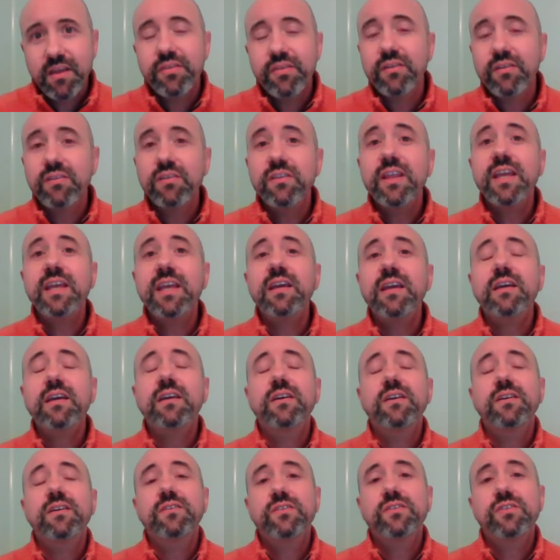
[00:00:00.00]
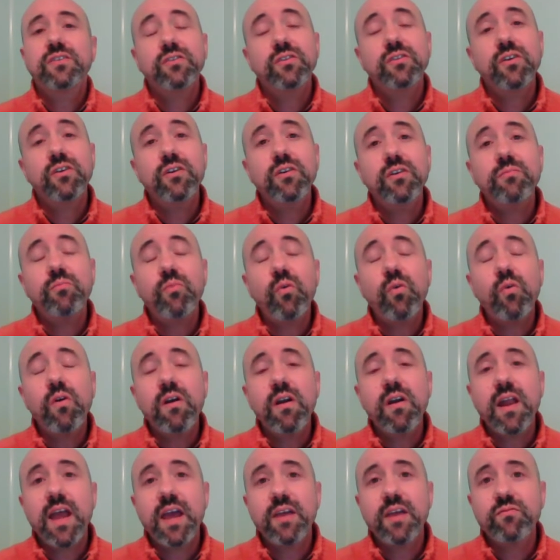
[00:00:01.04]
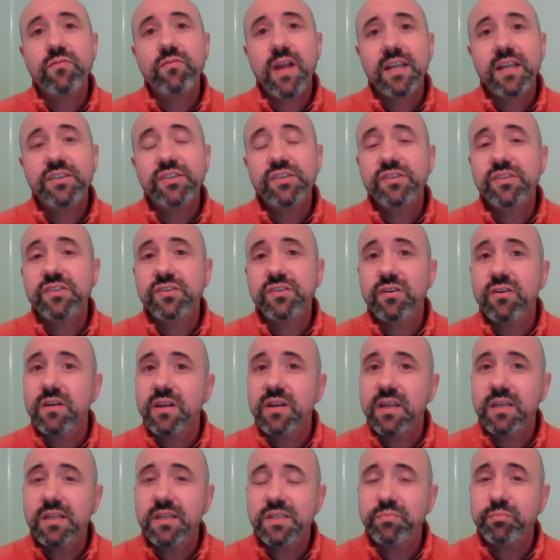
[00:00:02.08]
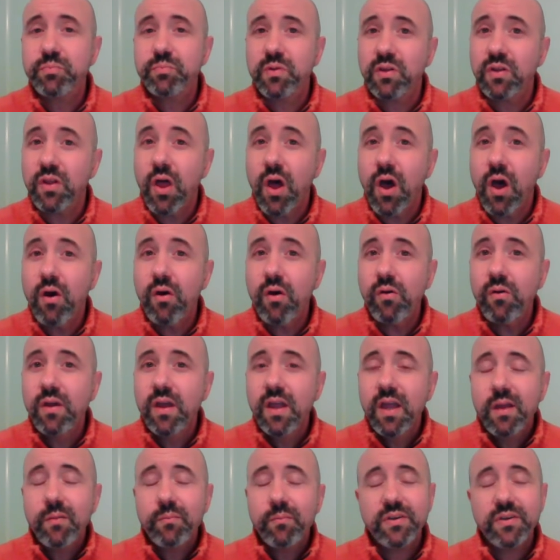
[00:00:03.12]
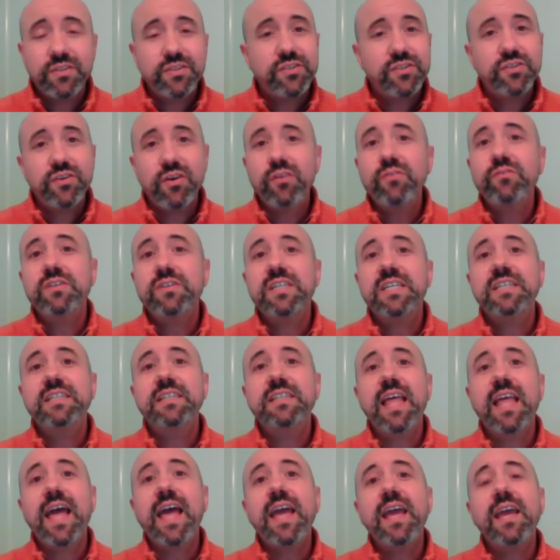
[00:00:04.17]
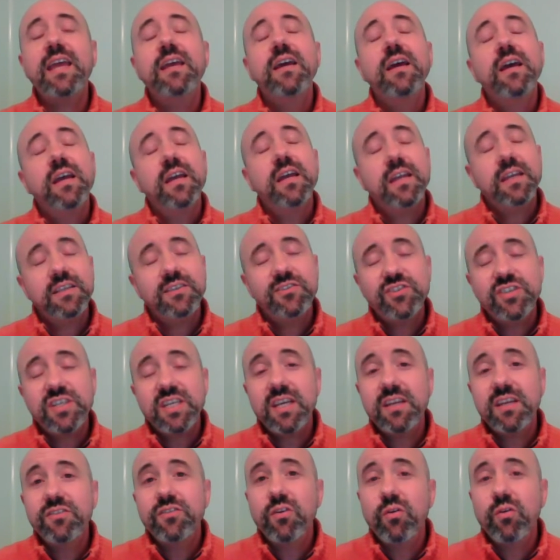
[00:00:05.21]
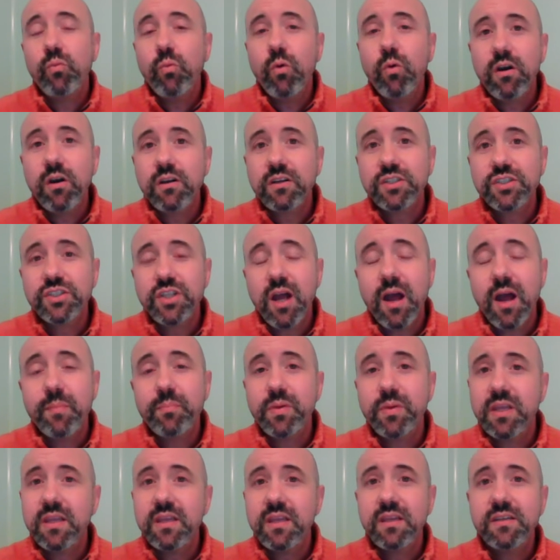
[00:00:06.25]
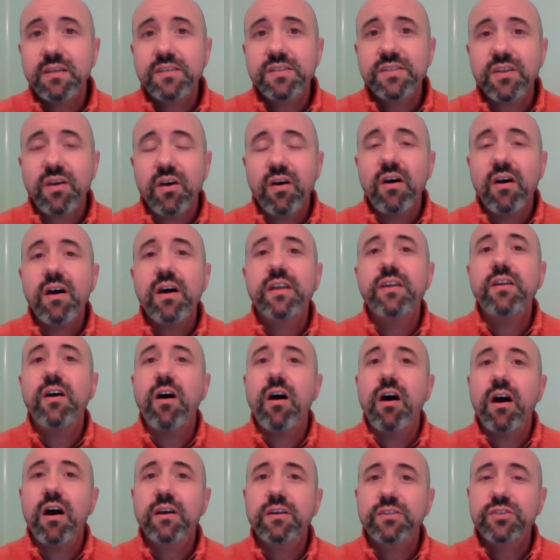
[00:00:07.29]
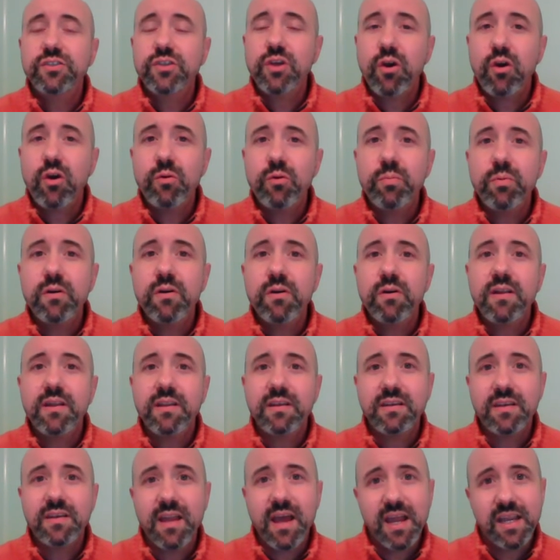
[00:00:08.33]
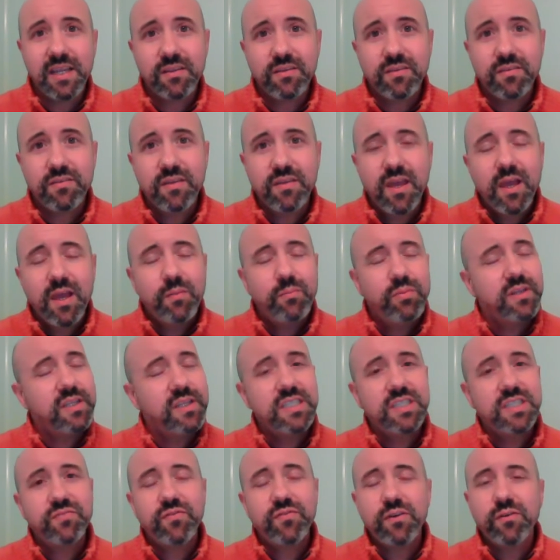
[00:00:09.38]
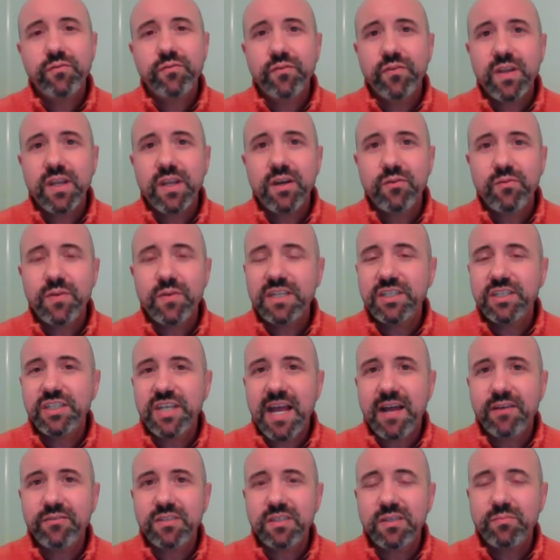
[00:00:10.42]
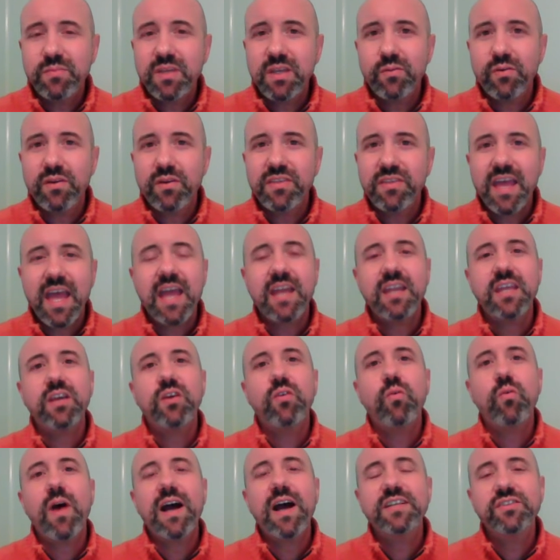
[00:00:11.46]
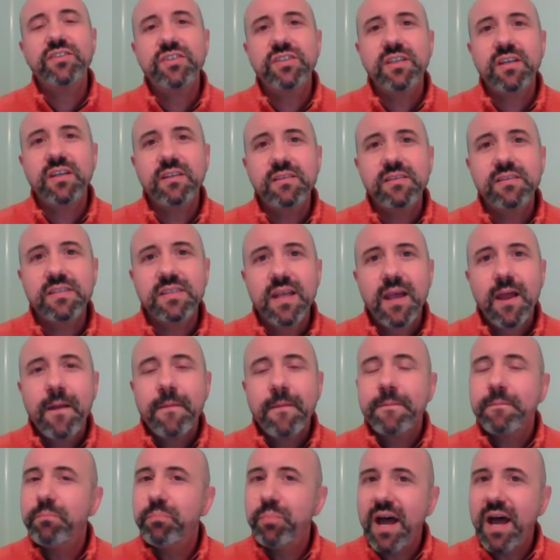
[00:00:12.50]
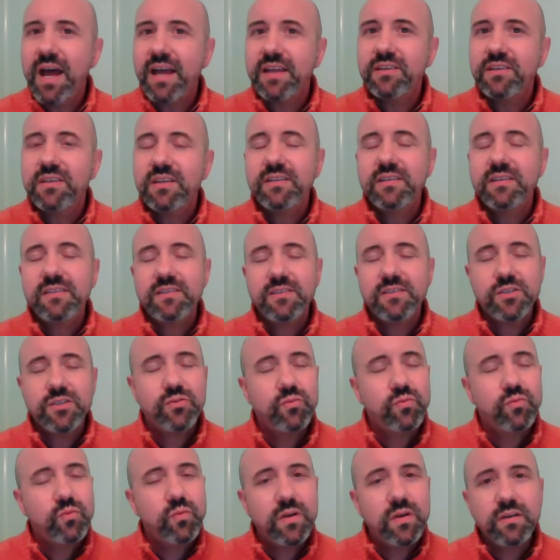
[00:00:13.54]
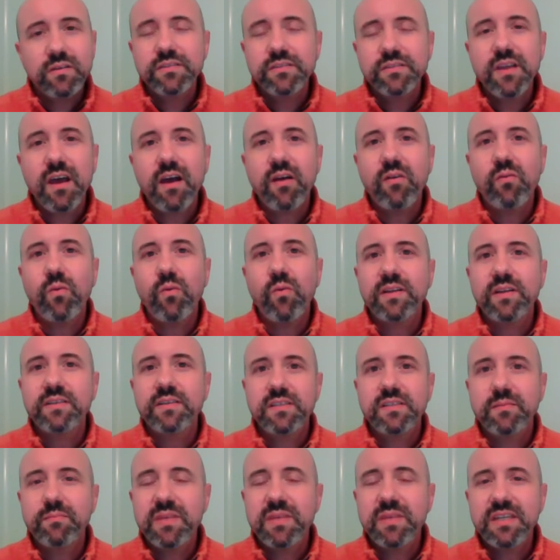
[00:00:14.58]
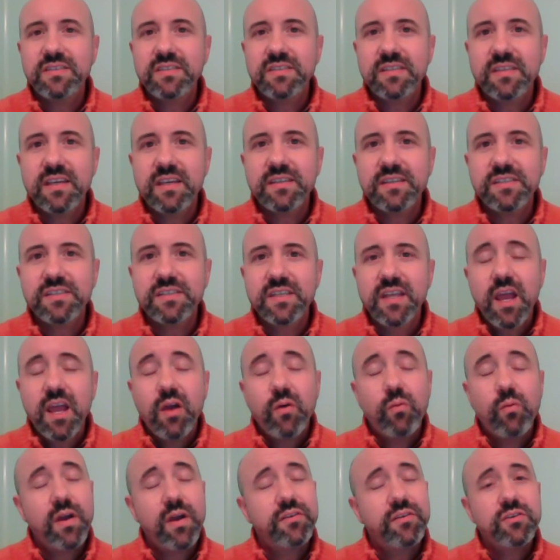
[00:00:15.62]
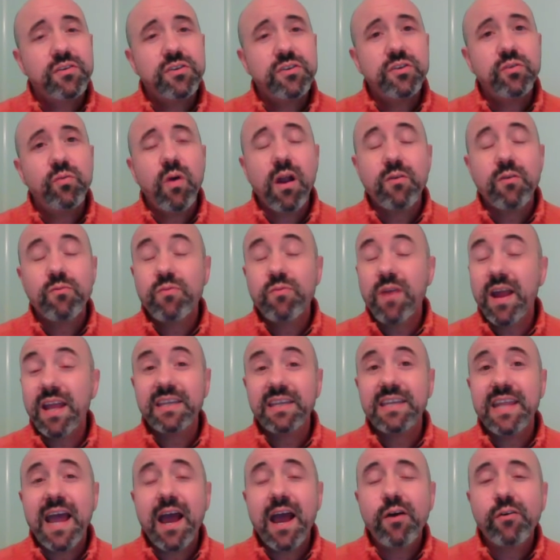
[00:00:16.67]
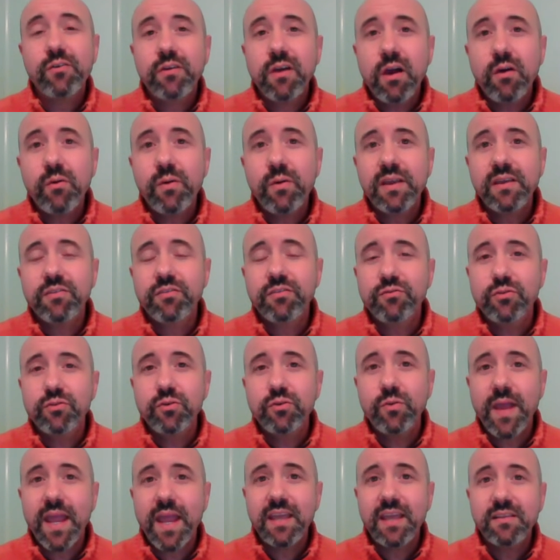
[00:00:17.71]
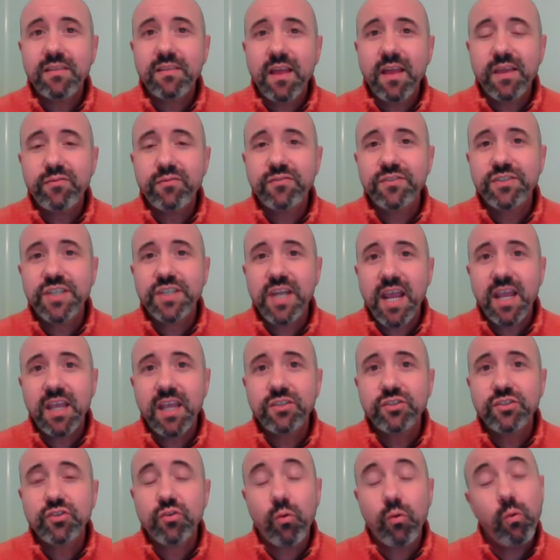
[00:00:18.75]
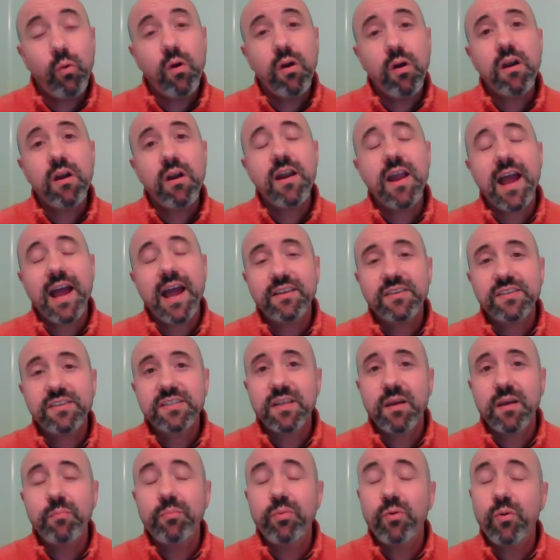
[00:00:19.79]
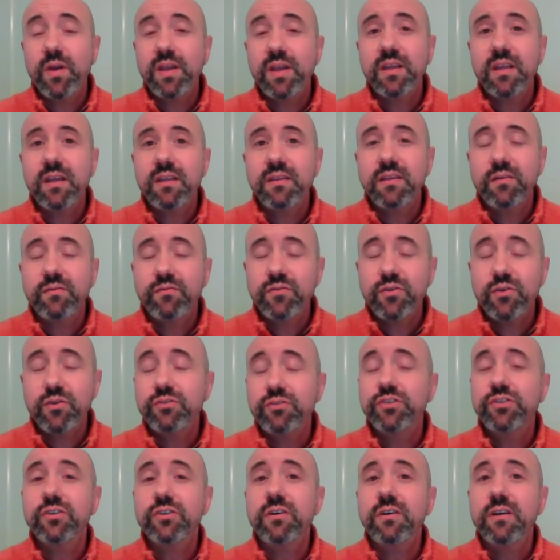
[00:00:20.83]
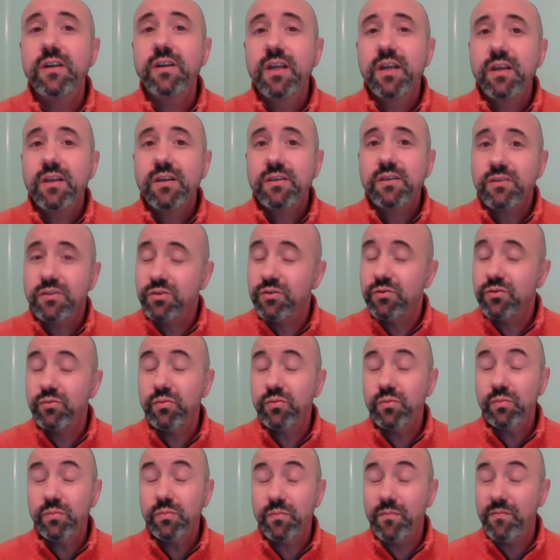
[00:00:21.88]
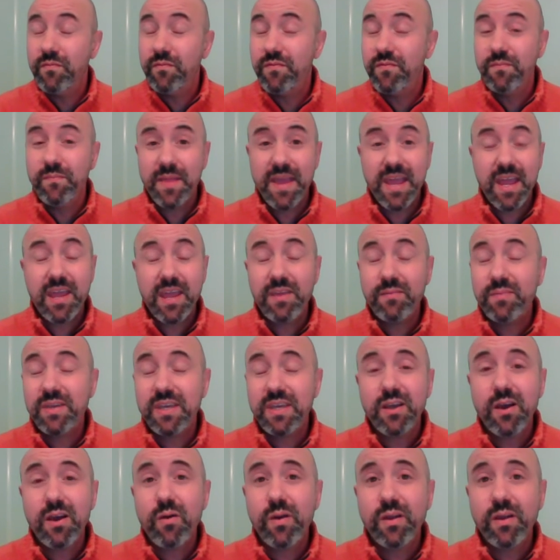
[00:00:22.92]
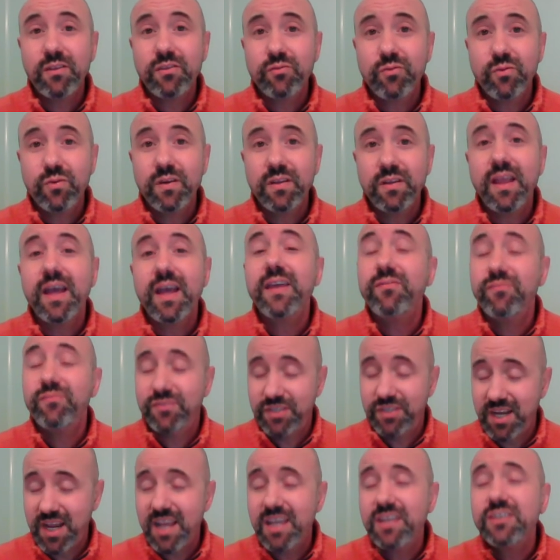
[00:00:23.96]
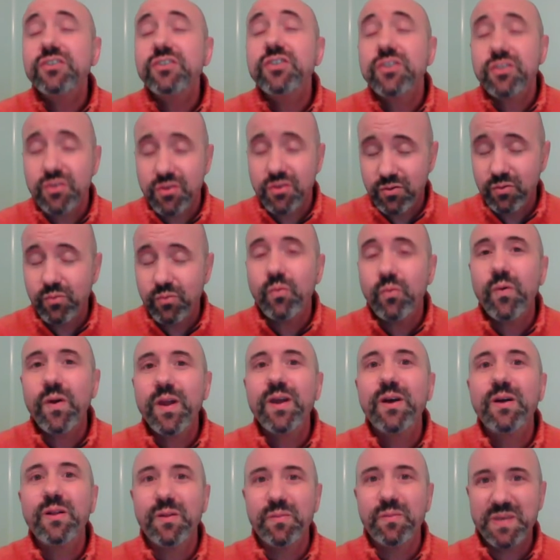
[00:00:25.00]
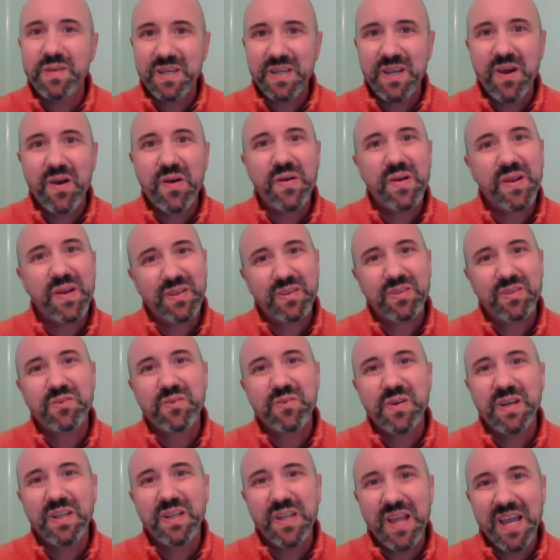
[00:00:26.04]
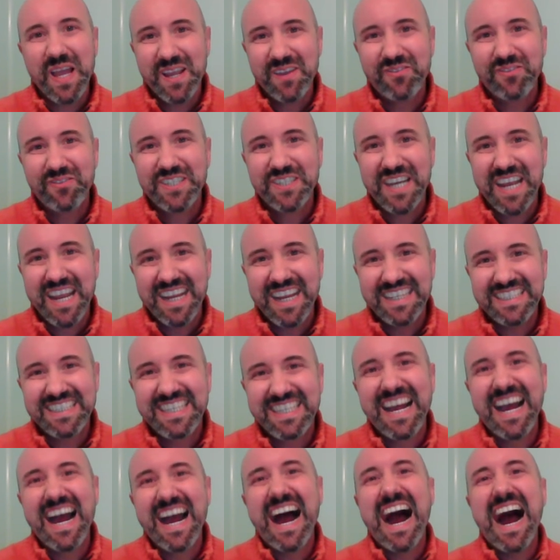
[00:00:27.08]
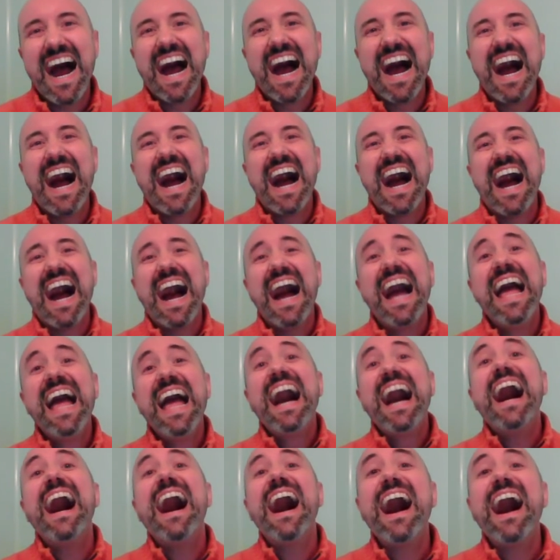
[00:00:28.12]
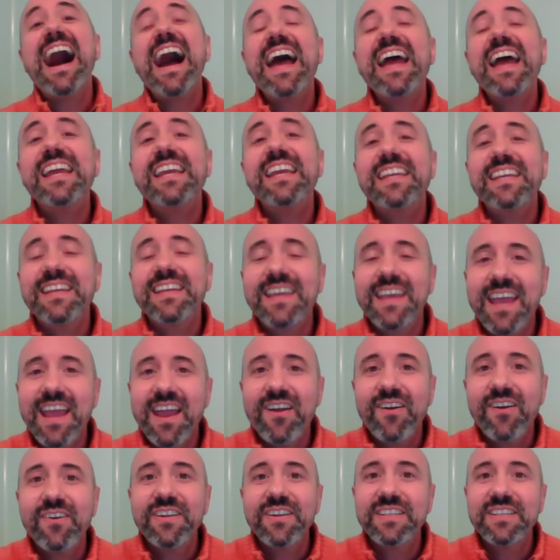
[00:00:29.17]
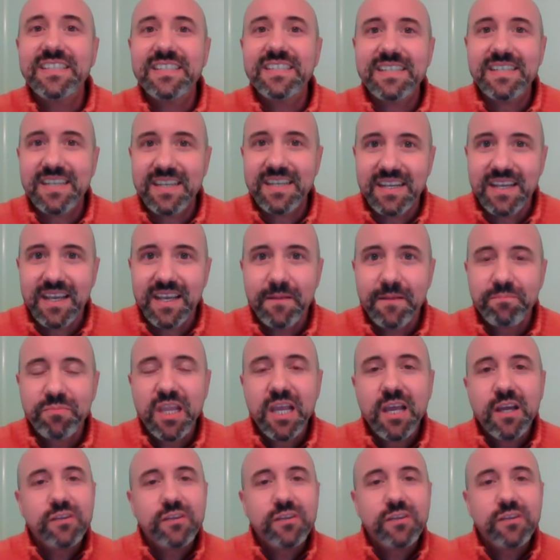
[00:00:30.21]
The link to learn more and register is below, but don't delay. Indeed, the workshop is on October 9th. Please feel free to reach out to me with any questions, but you will not want to miss this, whether you are right now going through a life change or at some point in the future you may be going through a life change. You will be going through a life change. Ha ha ha. I guarantee it.